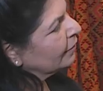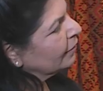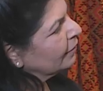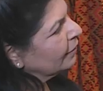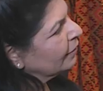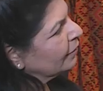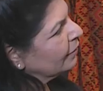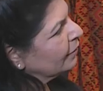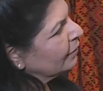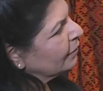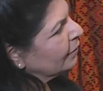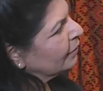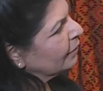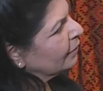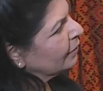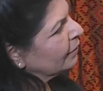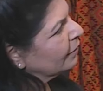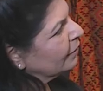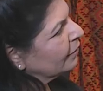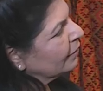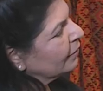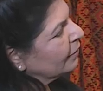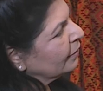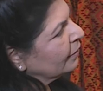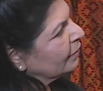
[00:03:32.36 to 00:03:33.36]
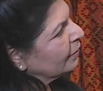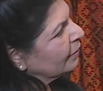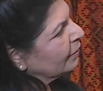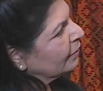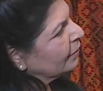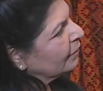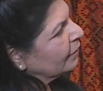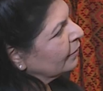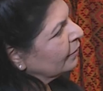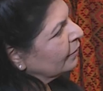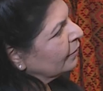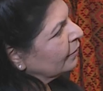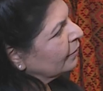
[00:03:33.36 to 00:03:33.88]

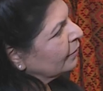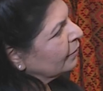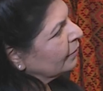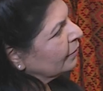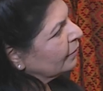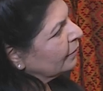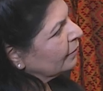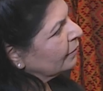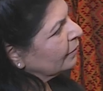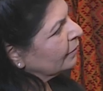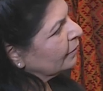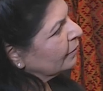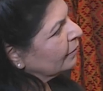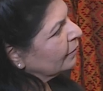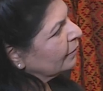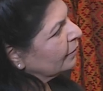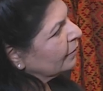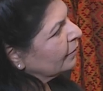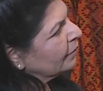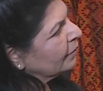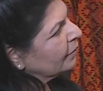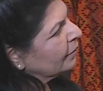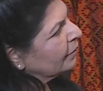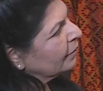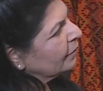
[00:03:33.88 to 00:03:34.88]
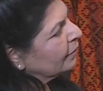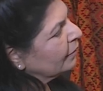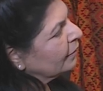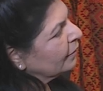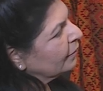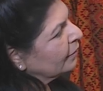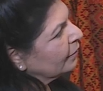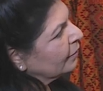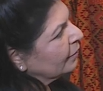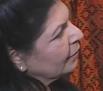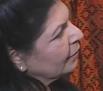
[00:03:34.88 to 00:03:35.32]
The person shown says nothing.